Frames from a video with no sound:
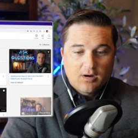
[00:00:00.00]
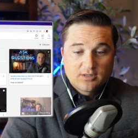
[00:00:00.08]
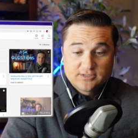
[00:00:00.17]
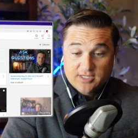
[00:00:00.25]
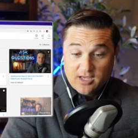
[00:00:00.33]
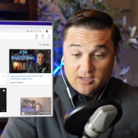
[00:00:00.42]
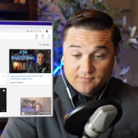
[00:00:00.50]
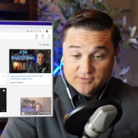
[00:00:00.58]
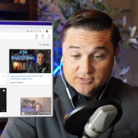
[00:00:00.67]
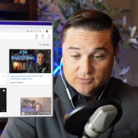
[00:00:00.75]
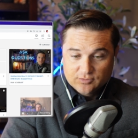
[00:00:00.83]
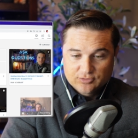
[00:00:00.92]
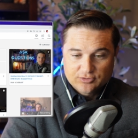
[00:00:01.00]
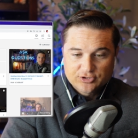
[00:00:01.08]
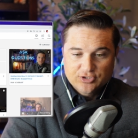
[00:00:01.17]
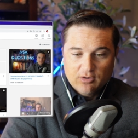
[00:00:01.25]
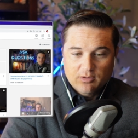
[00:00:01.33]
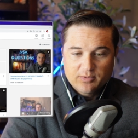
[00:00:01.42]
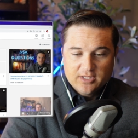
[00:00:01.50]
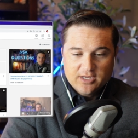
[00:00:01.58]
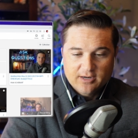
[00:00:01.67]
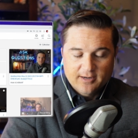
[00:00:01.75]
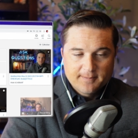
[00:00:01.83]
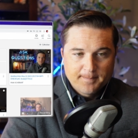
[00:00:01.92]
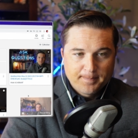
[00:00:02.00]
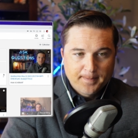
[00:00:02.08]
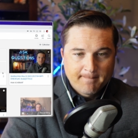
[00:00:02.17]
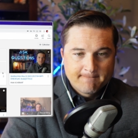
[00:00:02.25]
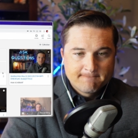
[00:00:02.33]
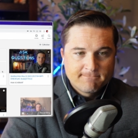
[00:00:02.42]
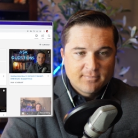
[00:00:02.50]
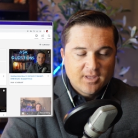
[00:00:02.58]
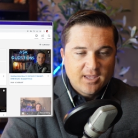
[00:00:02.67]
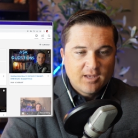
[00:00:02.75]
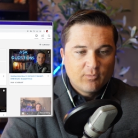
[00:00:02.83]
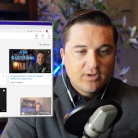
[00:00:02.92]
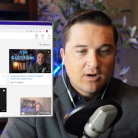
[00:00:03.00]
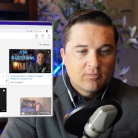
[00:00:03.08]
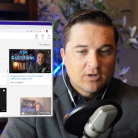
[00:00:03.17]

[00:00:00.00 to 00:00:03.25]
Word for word: ourselves, which will show up here, and we are